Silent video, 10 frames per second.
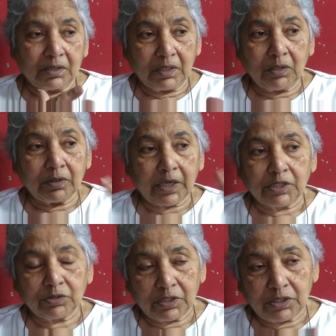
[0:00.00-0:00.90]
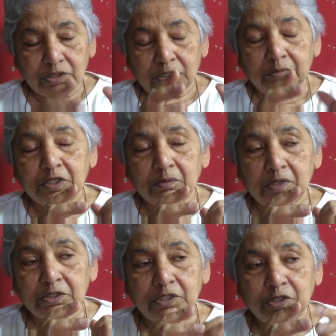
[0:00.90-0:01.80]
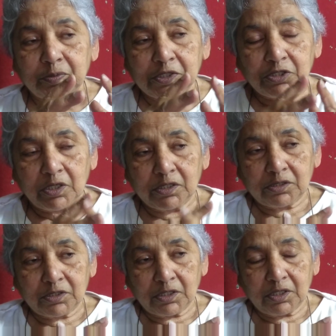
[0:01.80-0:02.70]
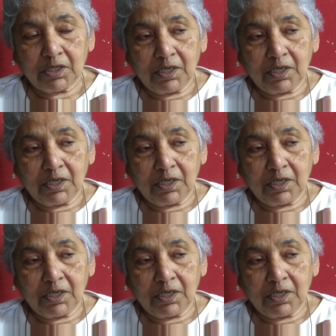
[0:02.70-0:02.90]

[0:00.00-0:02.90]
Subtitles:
Now gradually it's a multi-speciality.